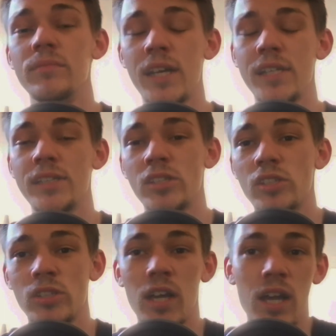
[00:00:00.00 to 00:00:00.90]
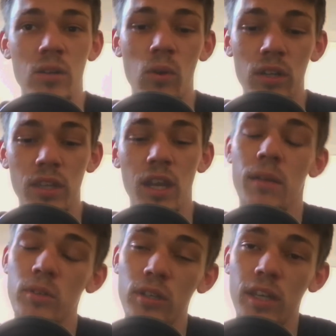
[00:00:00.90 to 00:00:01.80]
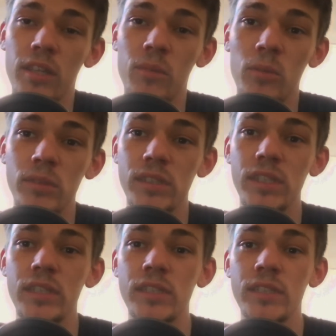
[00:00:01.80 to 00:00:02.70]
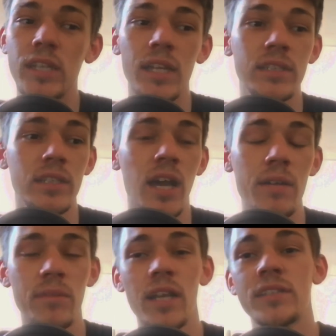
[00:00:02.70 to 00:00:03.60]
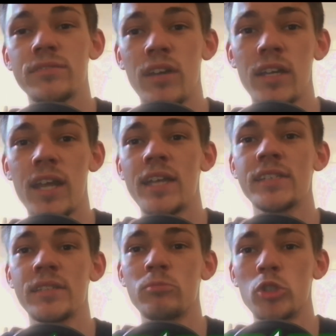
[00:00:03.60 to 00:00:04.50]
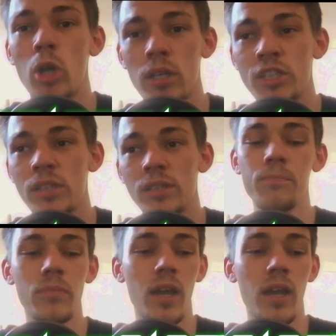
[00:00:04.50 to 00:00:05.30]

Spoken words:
That is the kind of work that I'm doing at the moment, is that I'm classified as a metrologist.